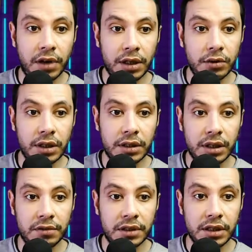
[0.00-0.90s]
You can
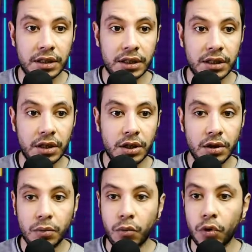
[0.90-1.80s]
even see
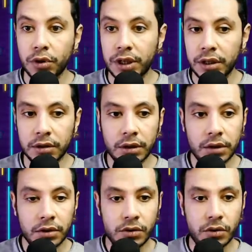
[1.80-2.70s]
more here.
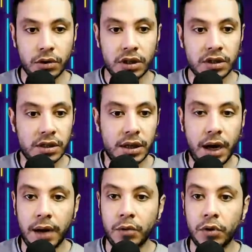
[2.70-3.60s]
So let's say
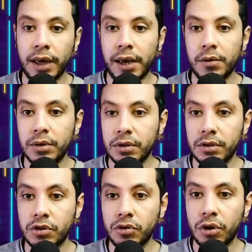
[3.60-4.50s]
I'm okay with this
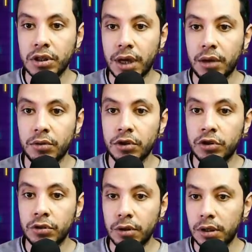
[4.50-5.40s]
choice. I will
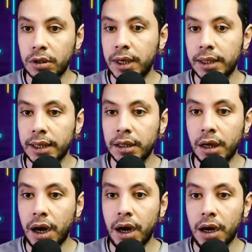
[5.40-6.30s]
click
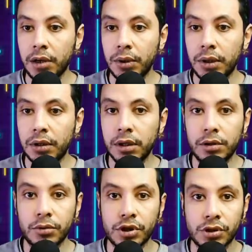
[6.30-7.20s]
I will
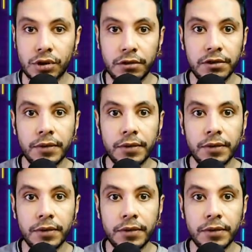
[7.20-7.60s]
reserve.